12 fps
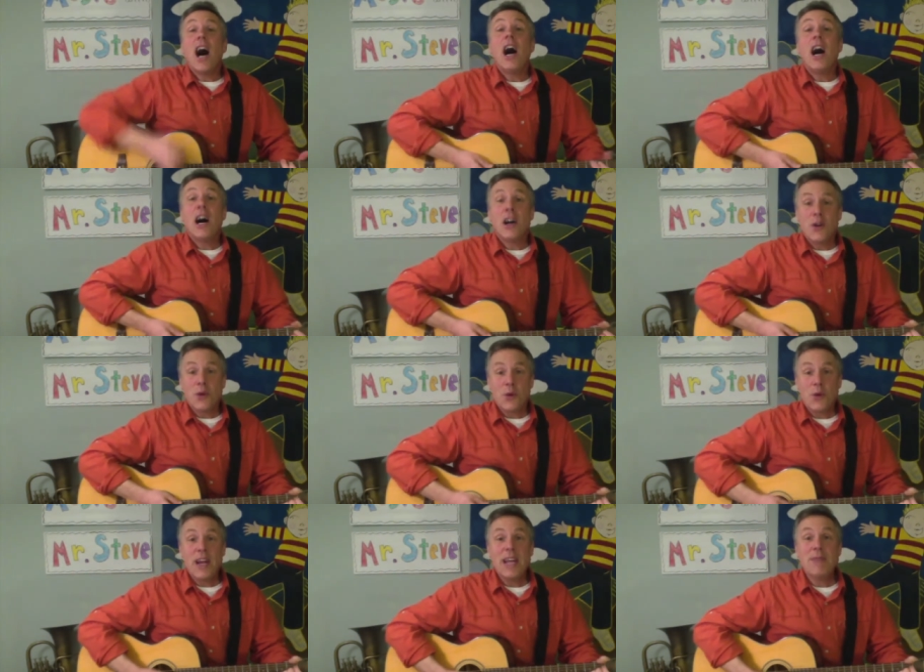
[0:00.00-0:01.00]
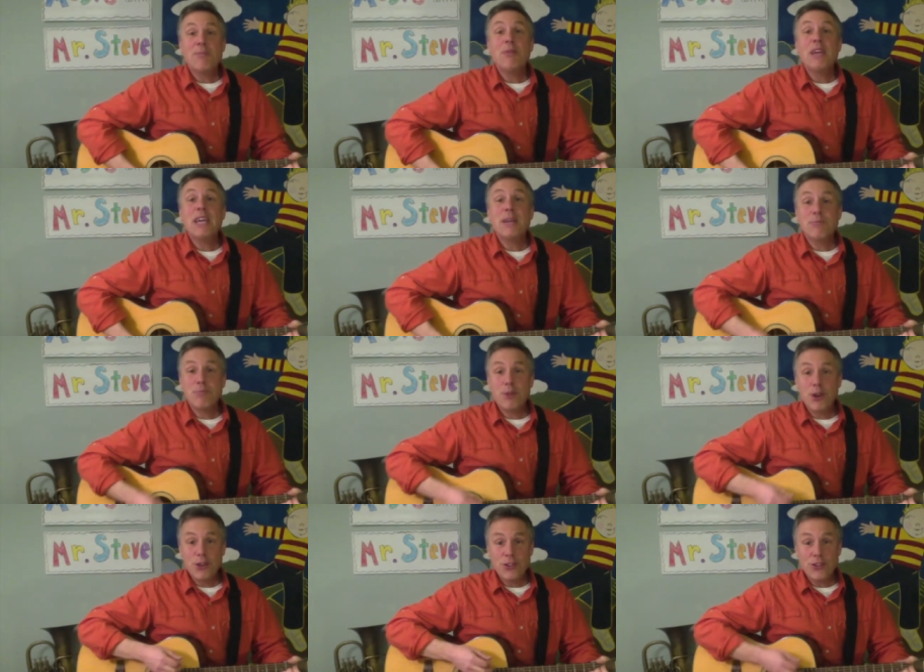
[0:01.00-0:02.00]
A great big
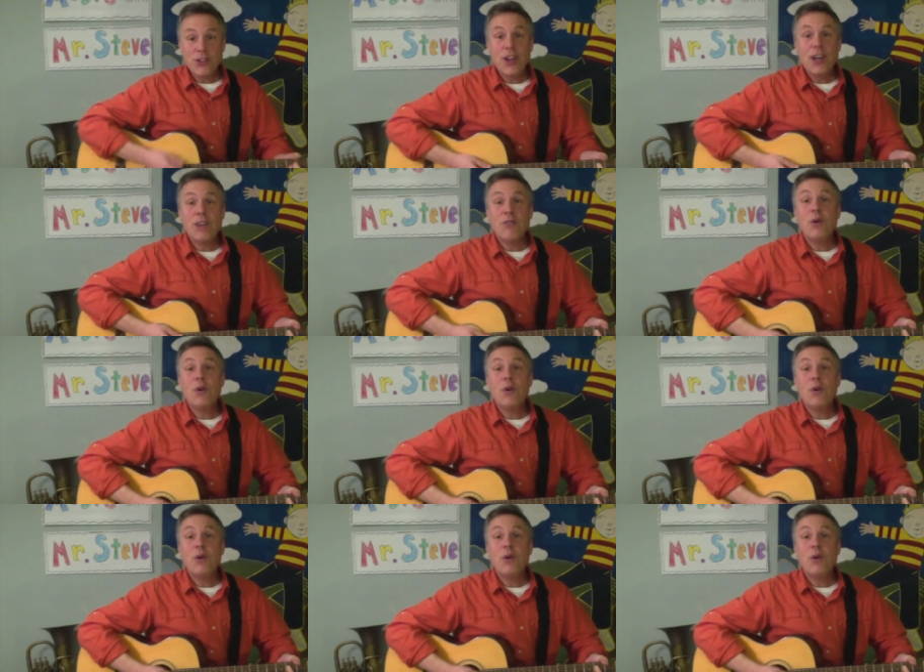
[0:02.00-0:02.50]
burst of